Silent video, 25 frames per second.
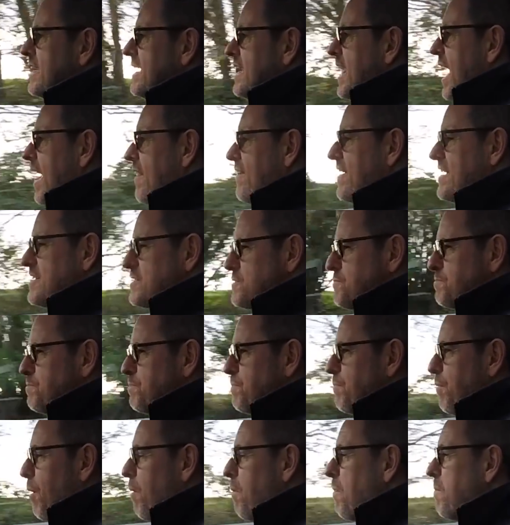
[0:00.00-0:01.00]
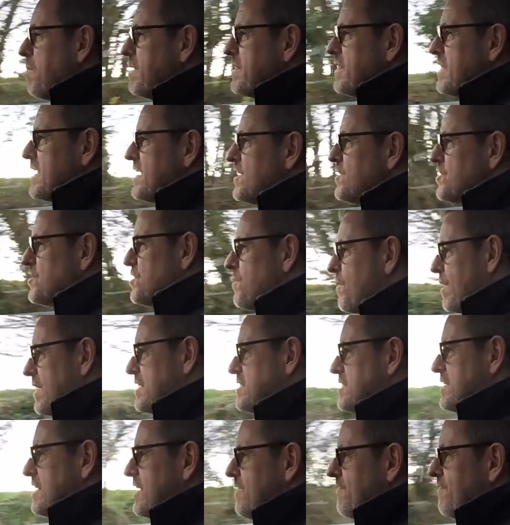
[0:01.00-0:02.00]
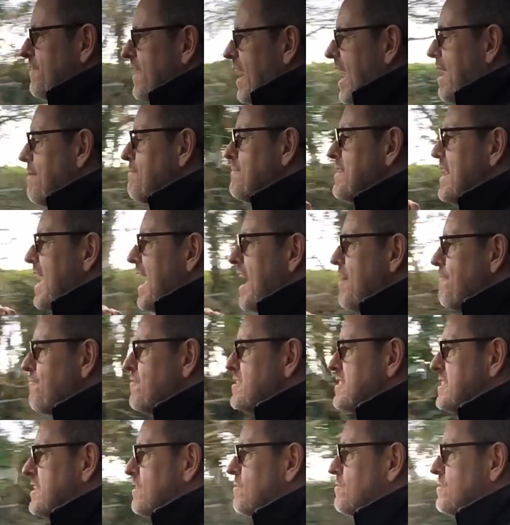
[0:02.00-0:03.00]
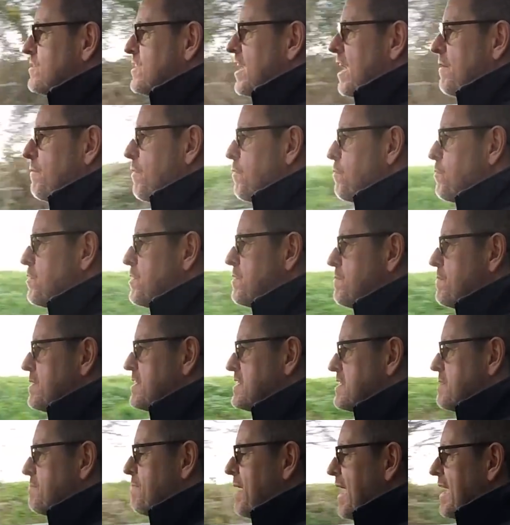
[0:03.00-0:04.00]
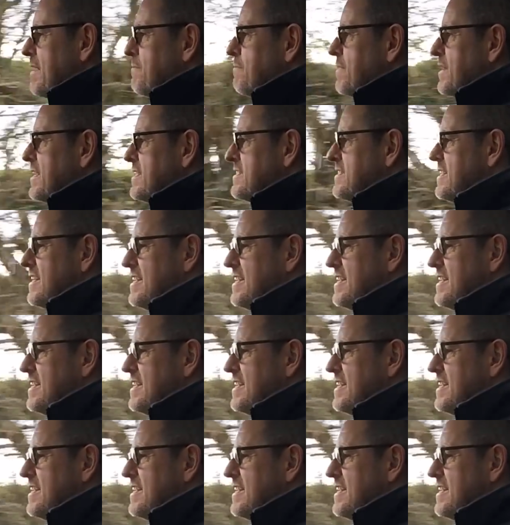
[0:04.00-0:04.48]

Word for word: And that's probably the issue, actually. If it happened every single time, it wouldn't be so bad, but it's an